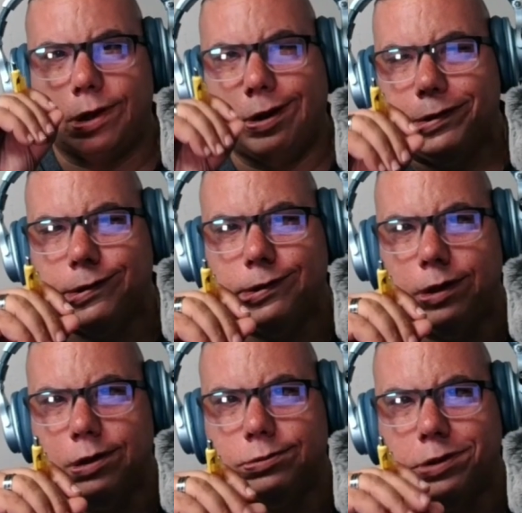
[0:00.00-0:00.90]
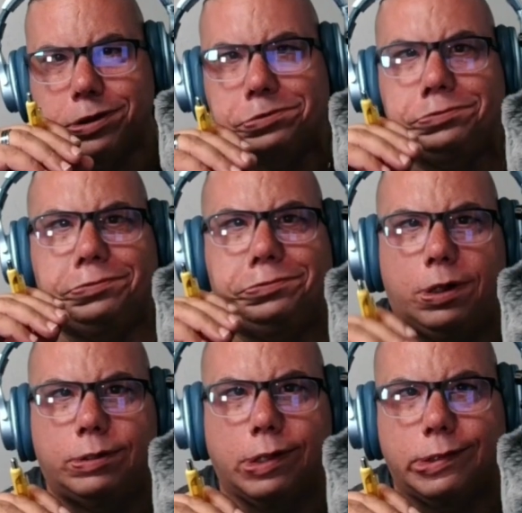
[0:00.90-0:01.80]
coming to you with a
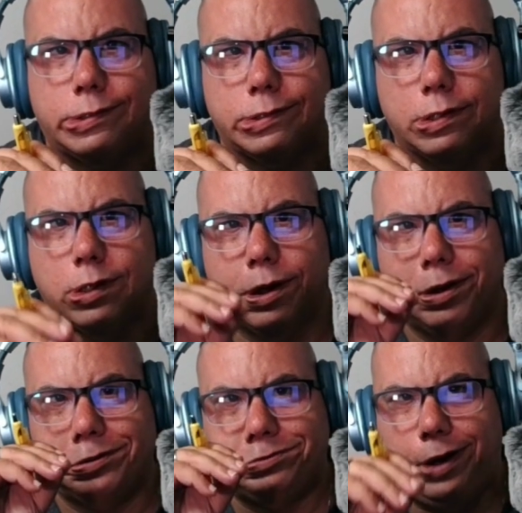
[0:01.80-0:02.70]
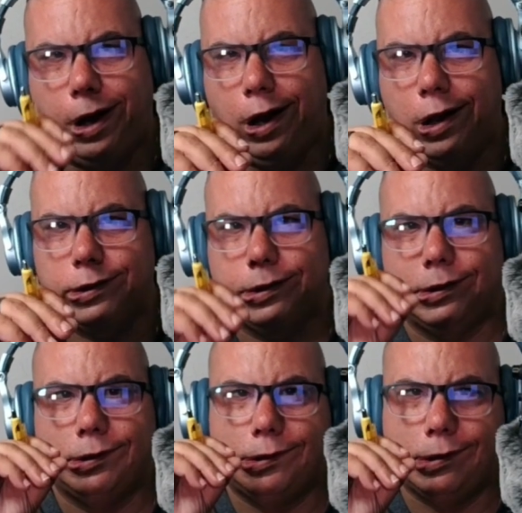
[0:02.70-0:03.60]
bonus pod
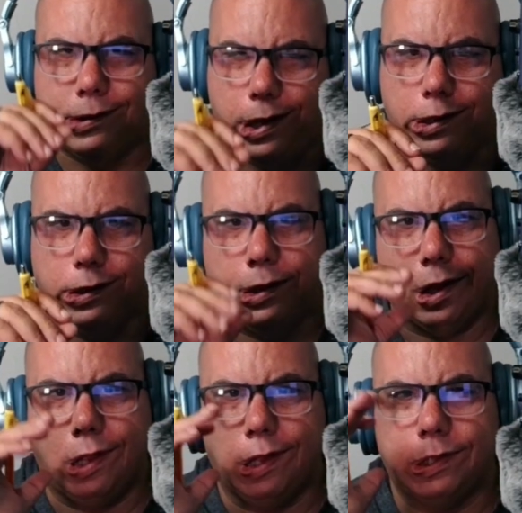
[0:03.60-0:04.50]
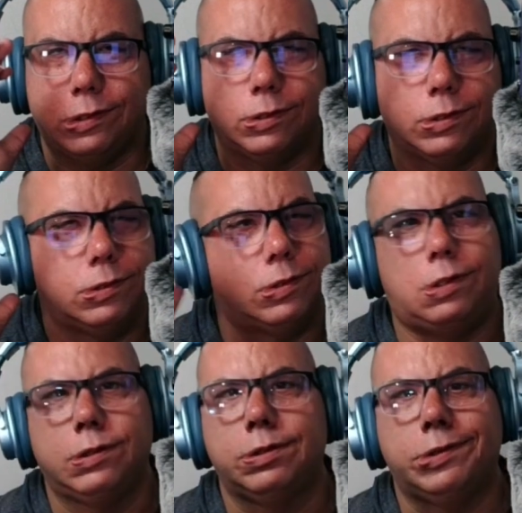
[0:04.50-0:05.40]
tonight. And the
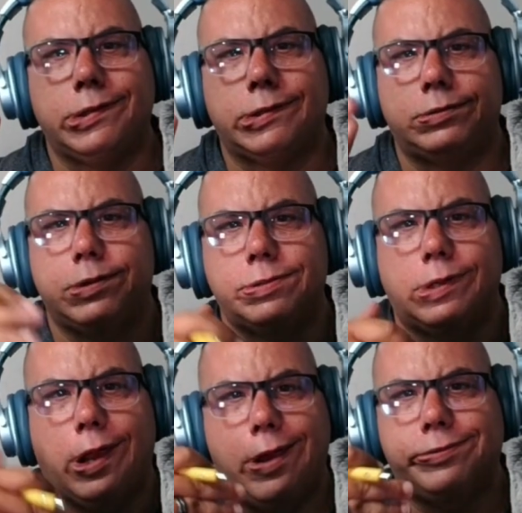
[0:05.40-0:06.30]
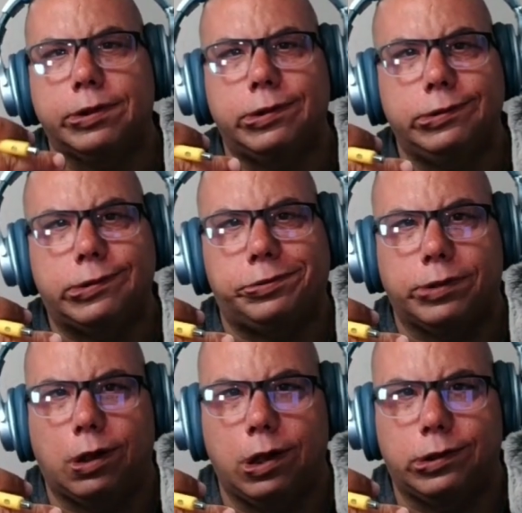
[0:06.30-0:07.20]
only reason we would ever do
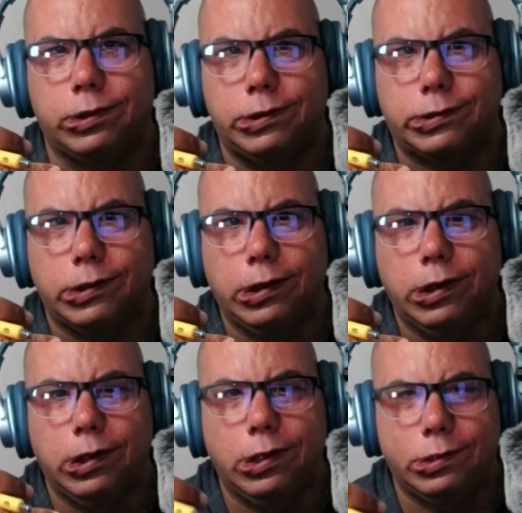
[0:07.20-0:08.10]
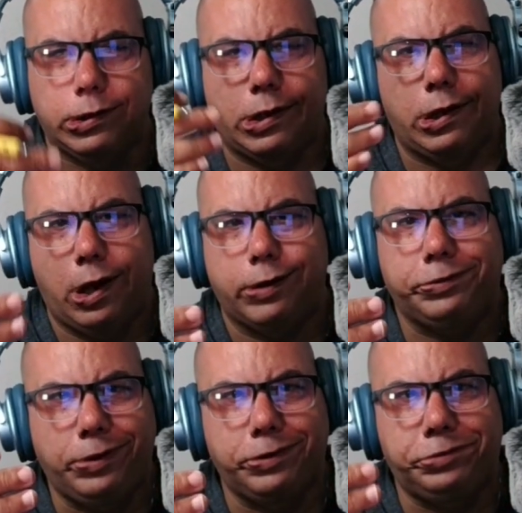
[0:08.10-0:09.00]
something like this is that it had to
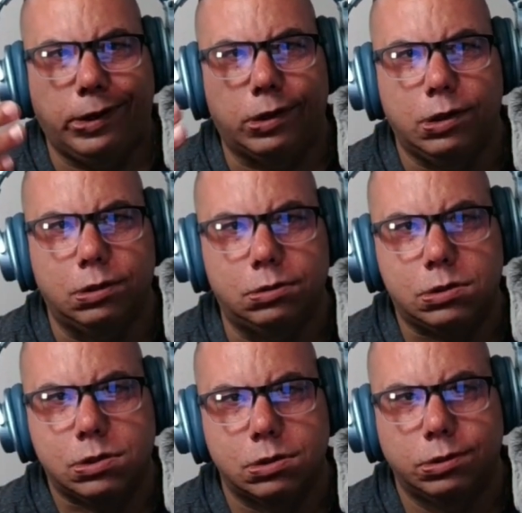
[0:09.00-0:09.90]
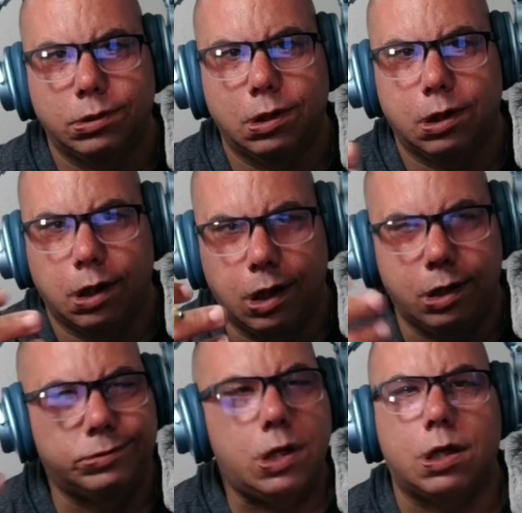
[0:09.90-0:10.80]
be big news. And
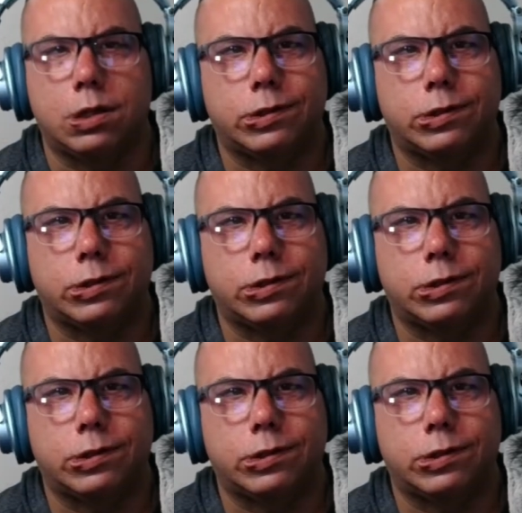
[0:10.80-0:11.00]
it was.